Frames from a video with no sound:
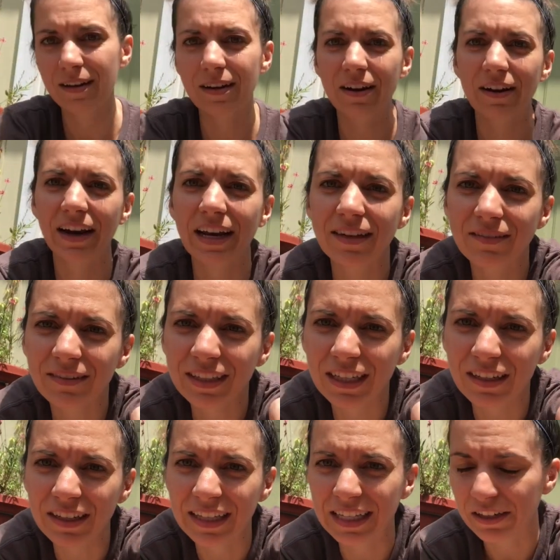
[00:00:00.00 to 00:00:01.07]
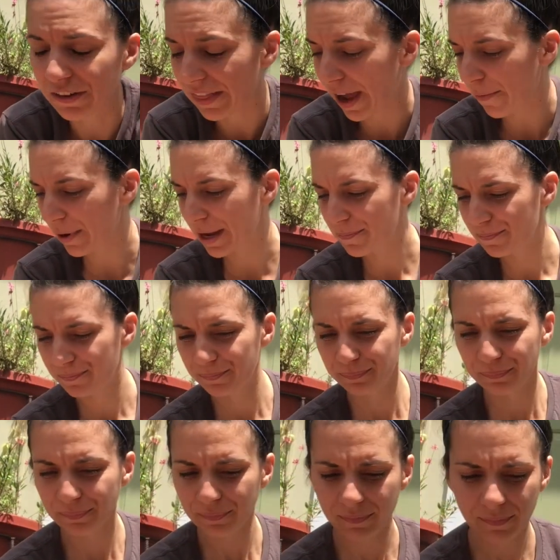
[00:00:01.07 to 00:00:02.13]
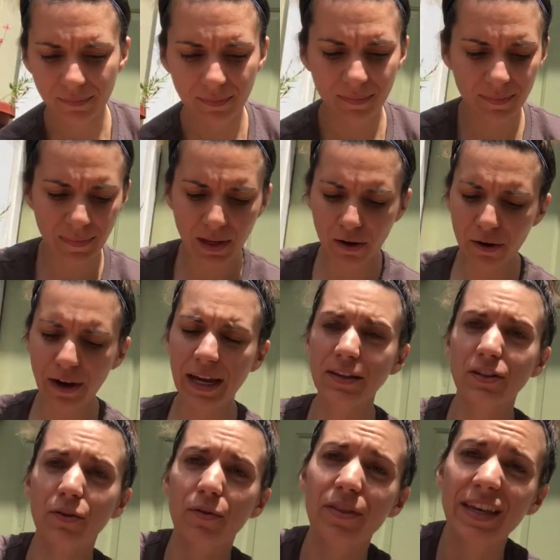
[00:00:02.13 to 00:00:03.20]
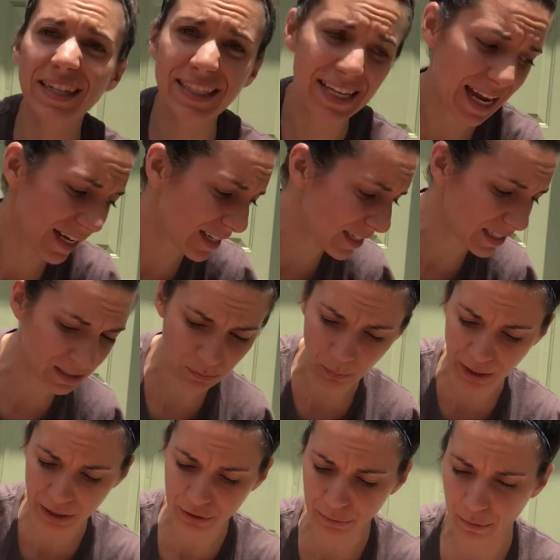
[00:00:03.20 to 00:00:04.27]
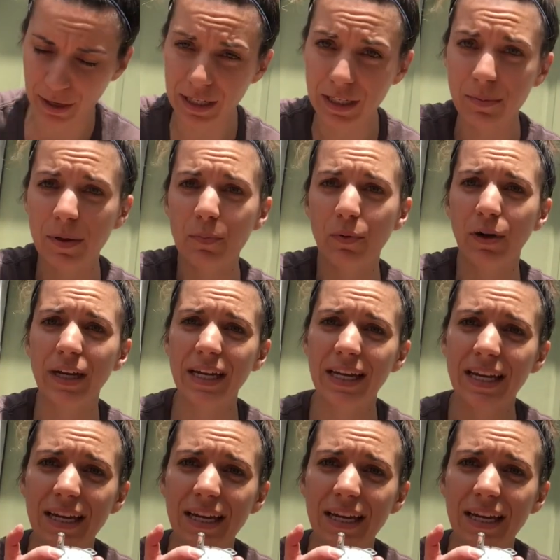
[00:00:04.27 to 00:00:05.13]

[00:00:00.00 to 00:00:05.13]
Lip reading: All right, a little cleaner that way. Okay, so this end is what you're going to be putting